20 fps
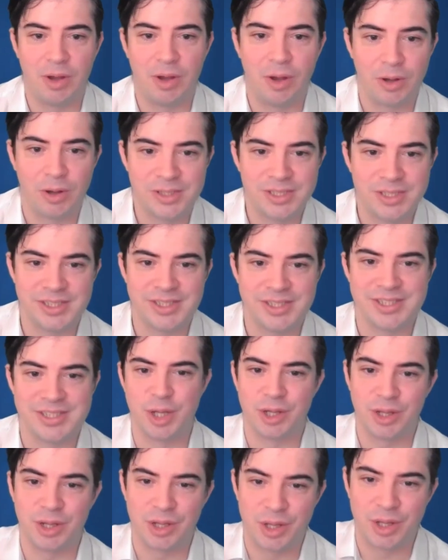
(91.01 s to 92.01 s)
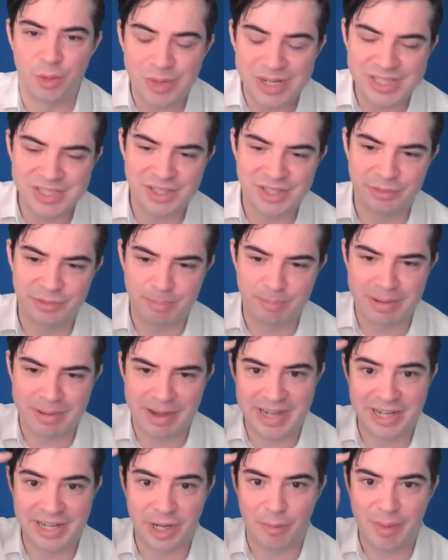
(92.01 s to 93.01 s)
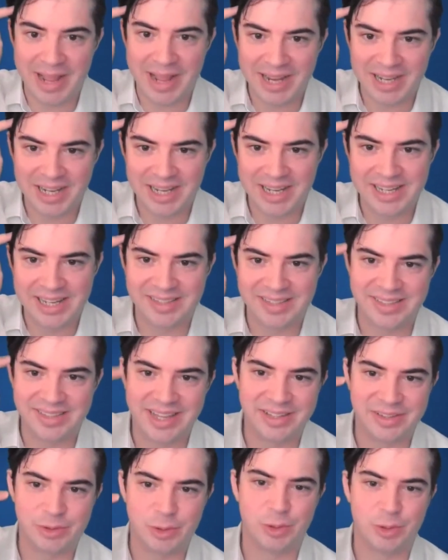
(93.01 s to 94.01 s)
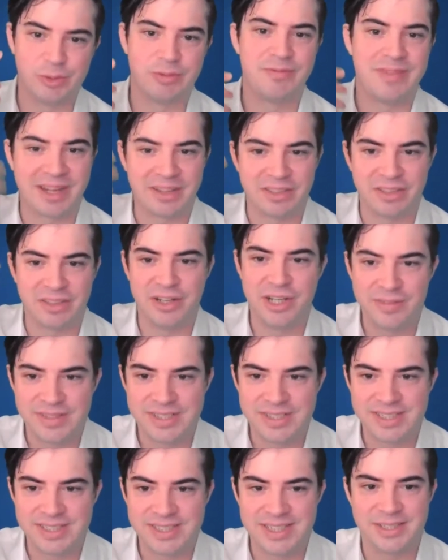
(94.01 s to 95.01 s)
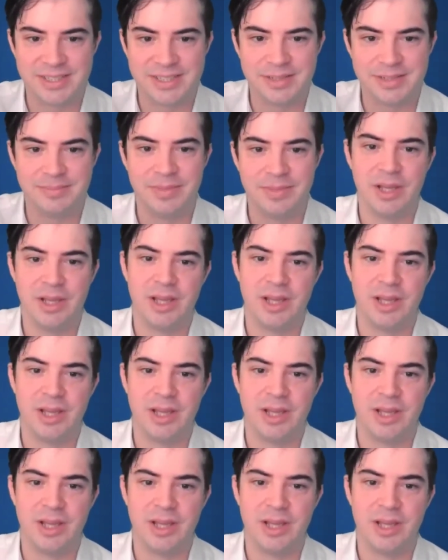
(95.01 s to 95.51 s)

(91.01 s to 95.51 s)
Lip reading: oxidants that can reach the vein directly and then sort of affect the nervous system,